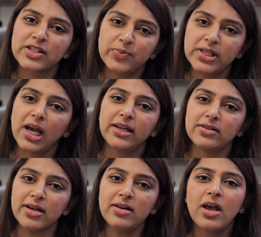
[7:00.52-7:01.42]
behind
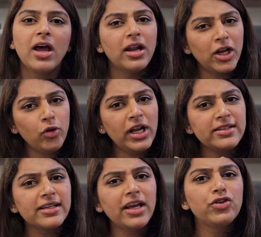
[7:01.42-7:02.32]
it. Now
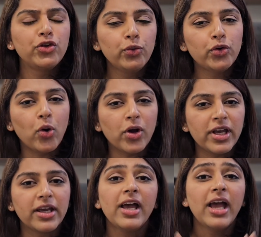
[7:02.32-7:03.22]
let's get you
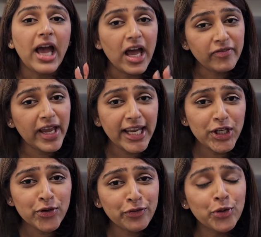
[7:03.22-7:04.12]
talking. Have
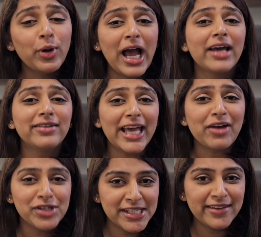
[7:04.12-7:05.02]
any of you had a
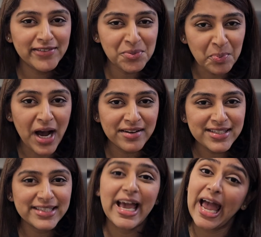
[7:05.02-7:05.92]
cavity in the
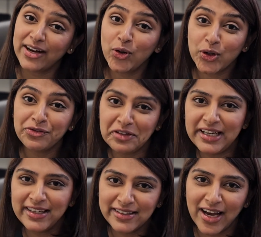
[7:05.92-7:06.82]
past and got a
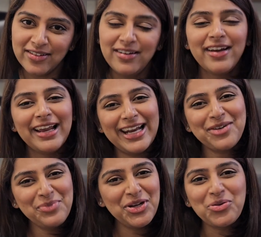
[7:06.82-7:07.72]
filling done?
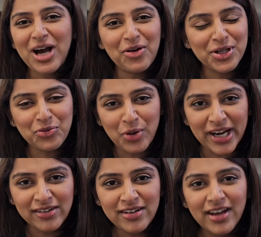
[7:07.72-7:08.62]
Let me know how it
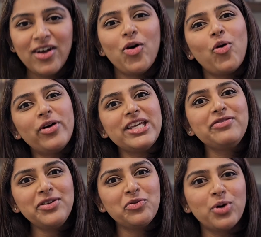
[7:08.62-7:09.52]
went. Or
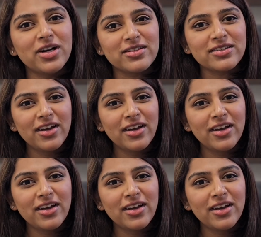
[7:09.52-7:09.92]
even worse,